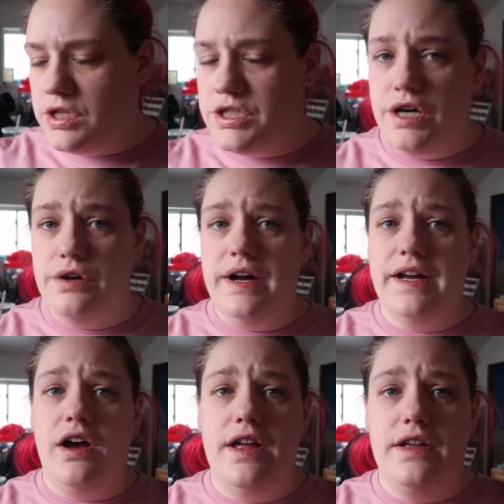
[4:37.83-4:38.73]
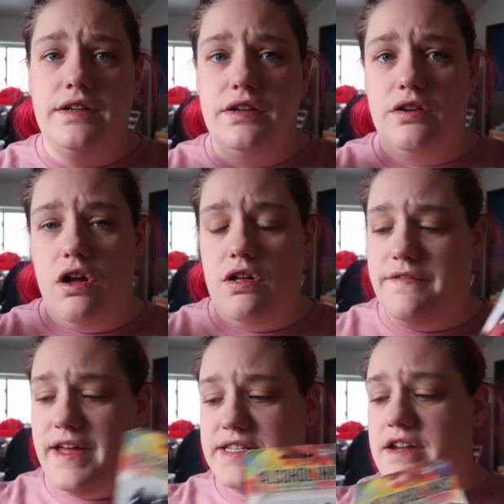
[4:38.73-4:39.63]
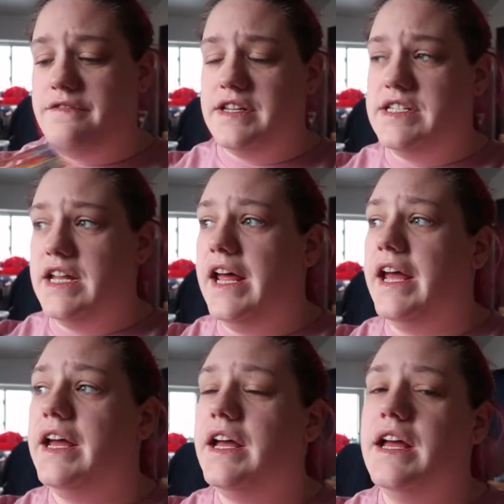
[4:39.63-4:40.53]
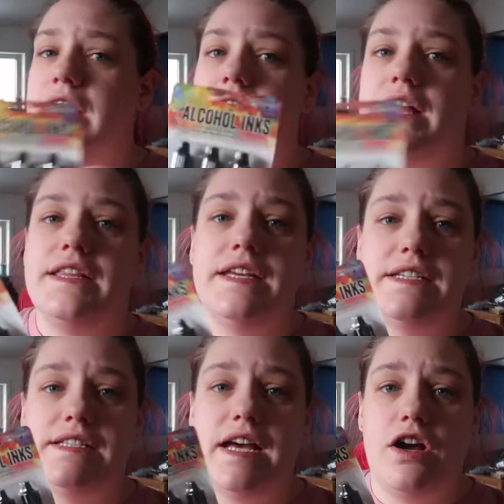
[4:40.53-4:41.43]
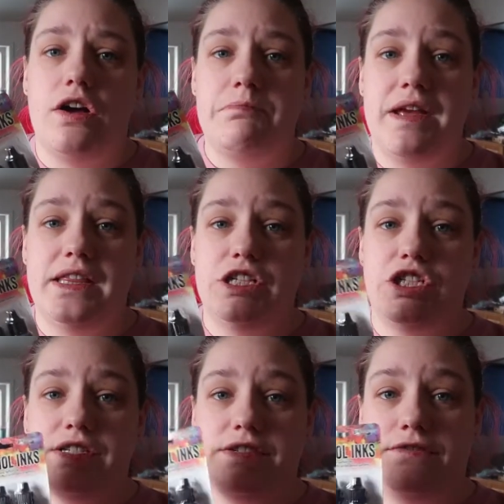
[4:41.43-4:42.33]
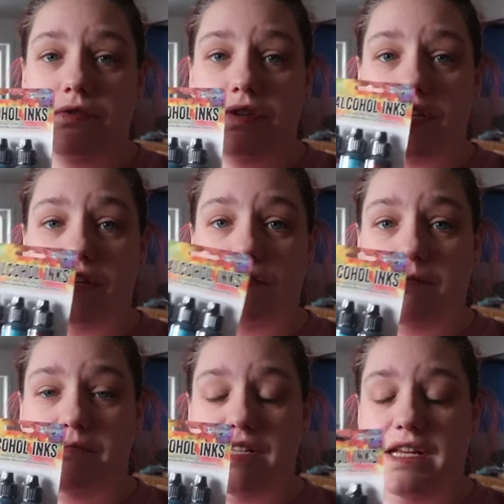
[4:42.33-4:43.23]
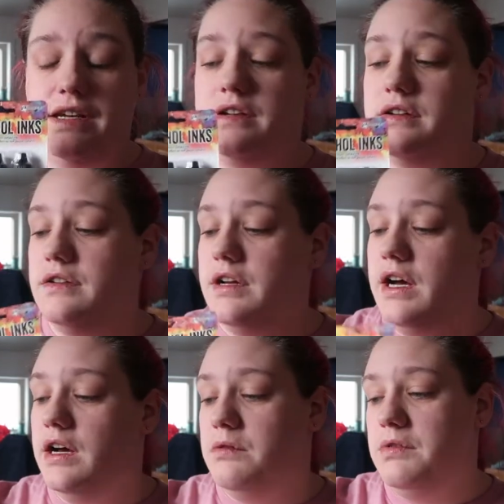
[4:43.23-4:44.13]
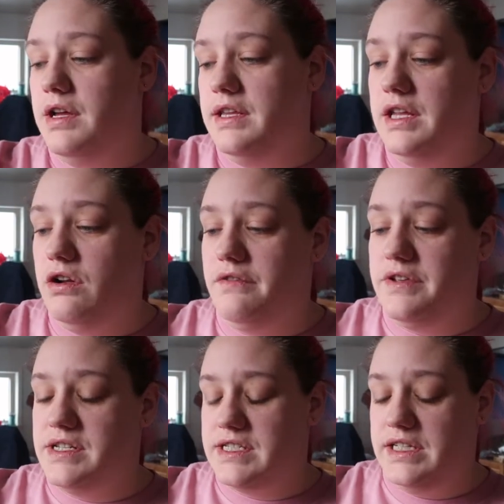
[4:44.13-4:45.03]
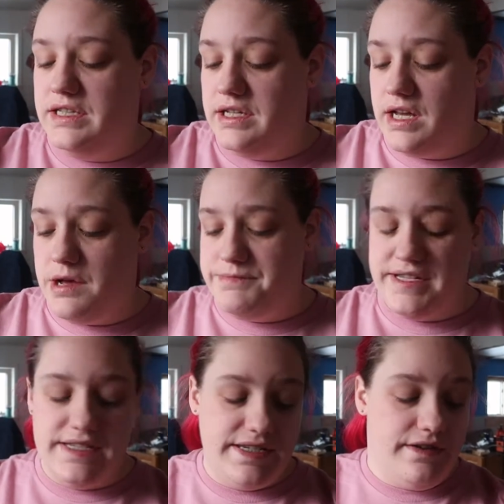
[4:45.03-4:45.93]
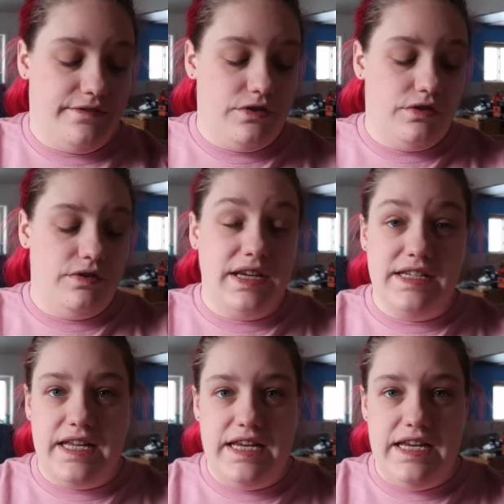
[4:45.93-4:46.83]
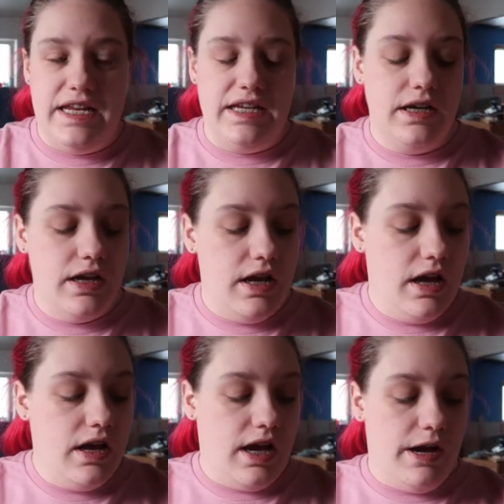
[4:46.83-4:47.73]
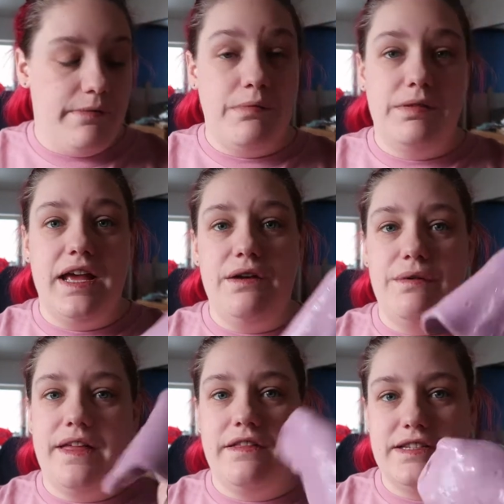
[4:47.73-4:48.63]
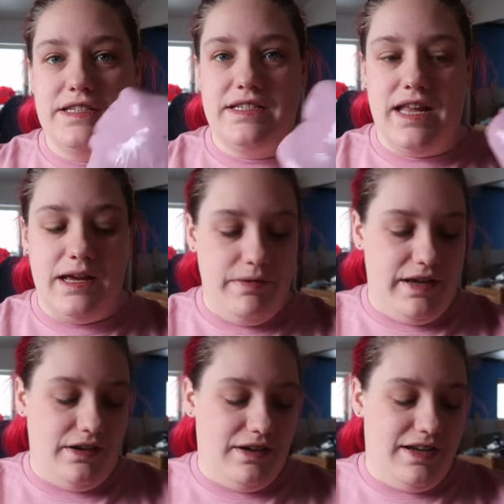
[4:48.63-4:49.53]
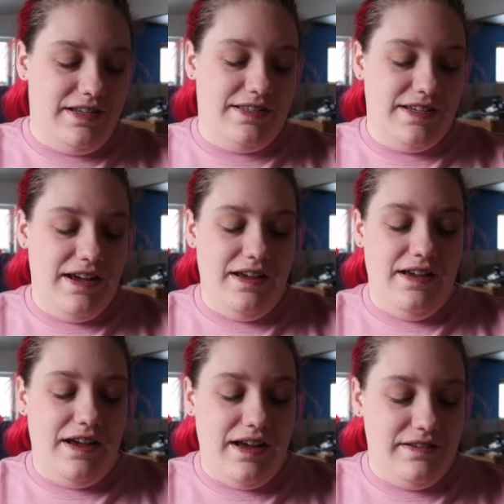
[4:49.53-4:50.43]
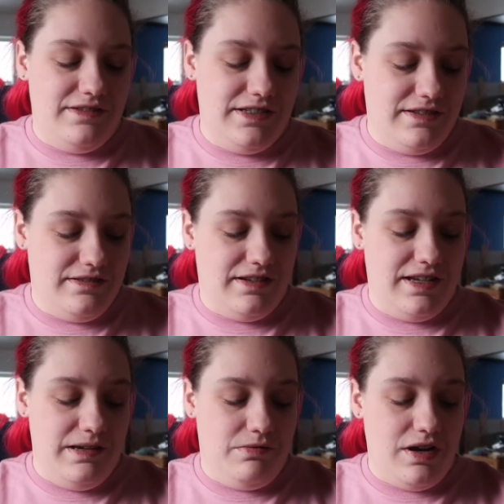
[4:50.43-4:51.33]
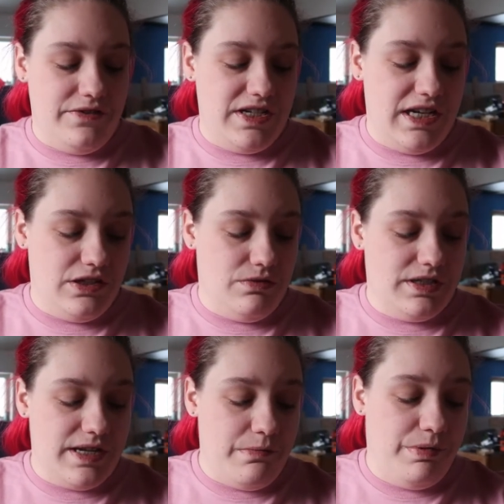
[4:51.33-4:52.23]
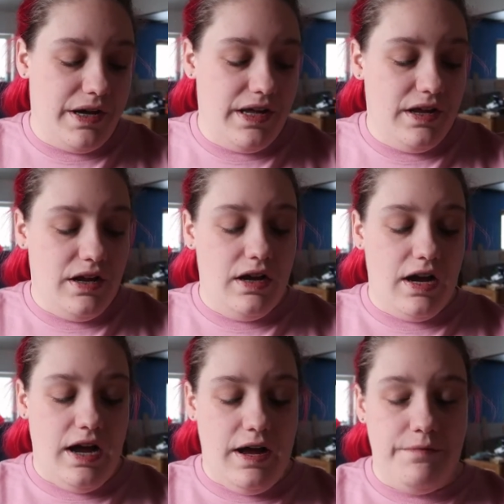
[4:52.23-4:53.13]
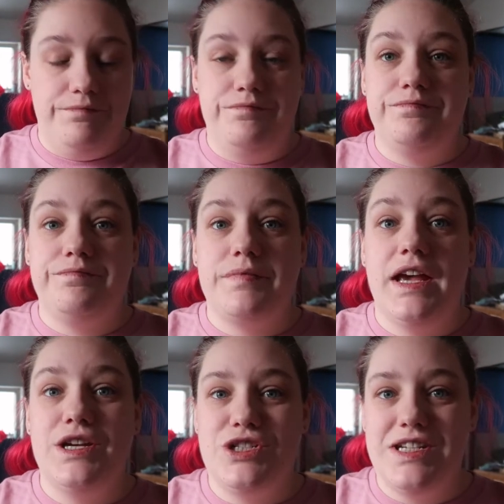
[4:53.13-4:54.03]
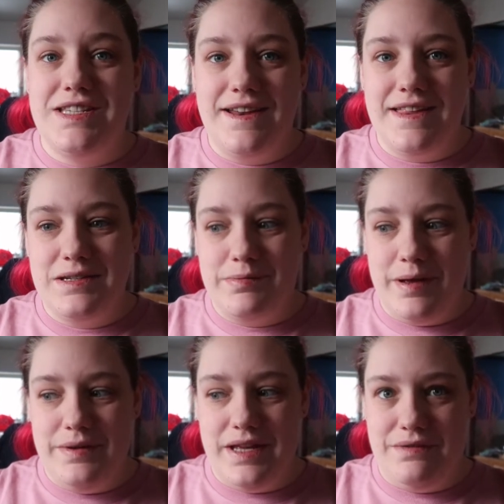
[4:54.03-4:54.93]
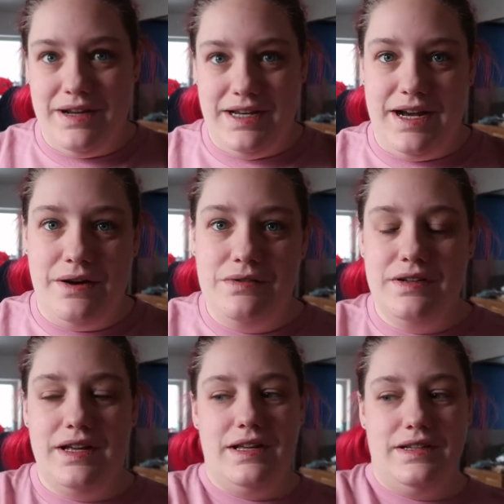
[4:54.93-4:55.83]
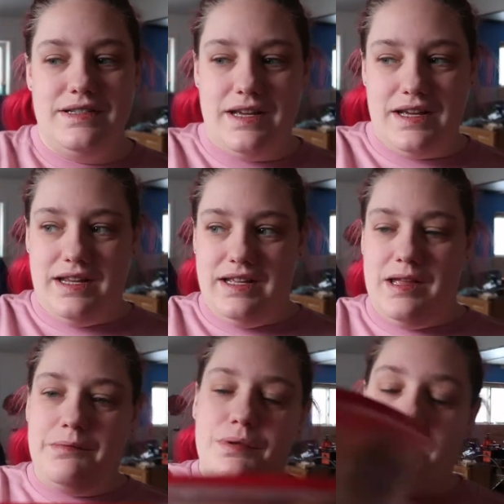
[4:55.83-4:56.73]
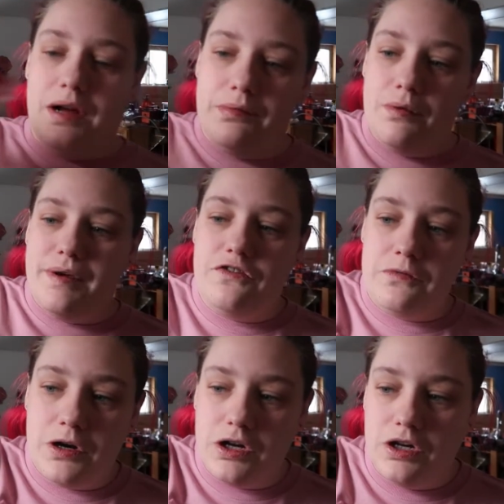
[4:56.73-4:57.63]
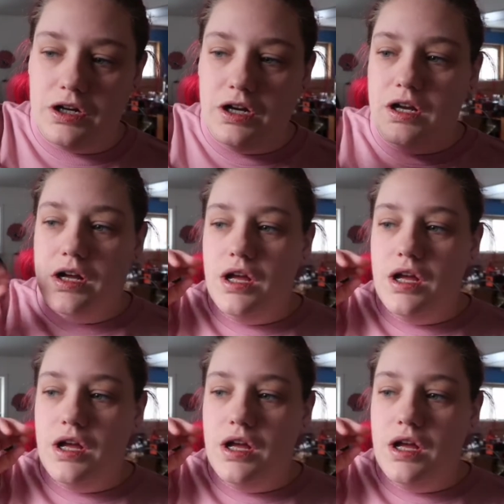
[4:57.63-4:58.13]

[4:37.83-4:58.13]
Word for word: So I got all of that stuff today. These I got mainly just for the crimson. Um, and then obviously the cups and stuff are things I needed. Um, I'm playing with Ella's slime here. It's, I just keep gravitating towards it. But um, she's not allowed to play with that right now. And I gotta get that put up away from her.